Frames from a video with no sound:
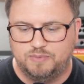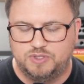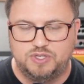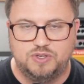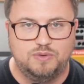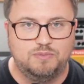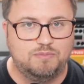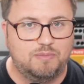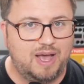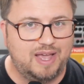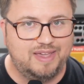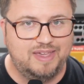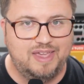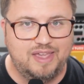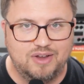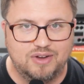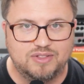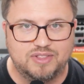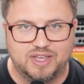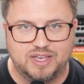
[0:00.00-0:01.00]
to my
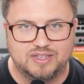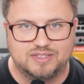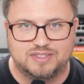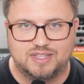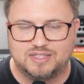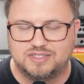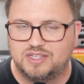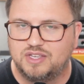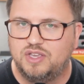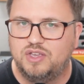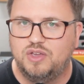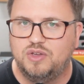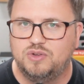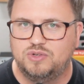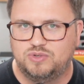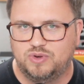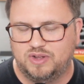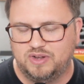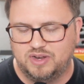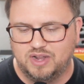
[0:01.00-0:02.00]
gear list that's a
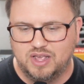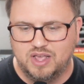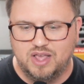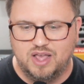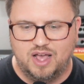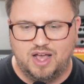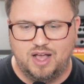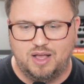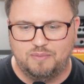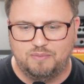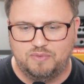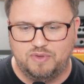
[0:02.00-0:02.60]
huge one um,